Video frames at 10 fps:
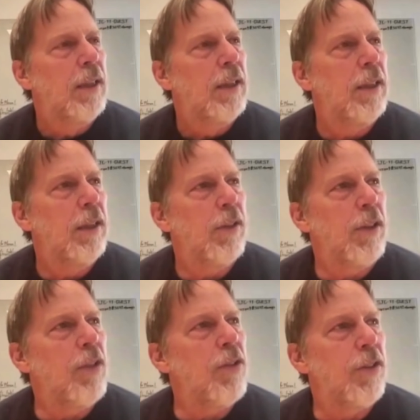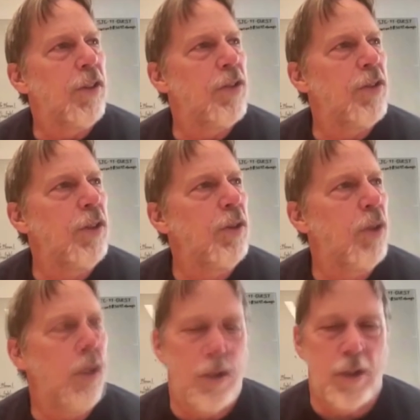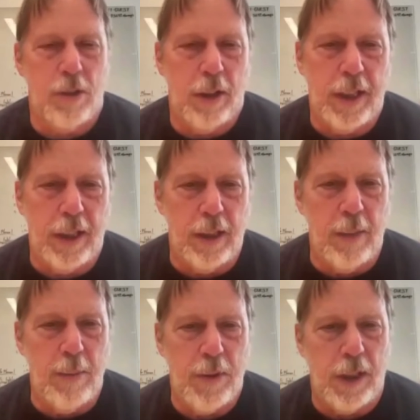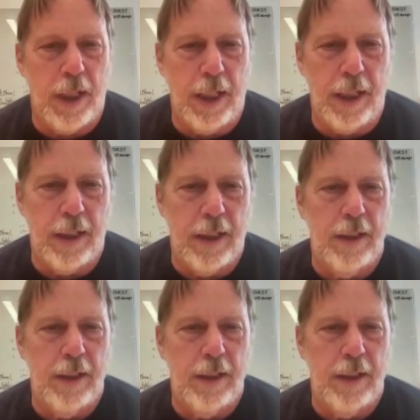there's new course curriculums like,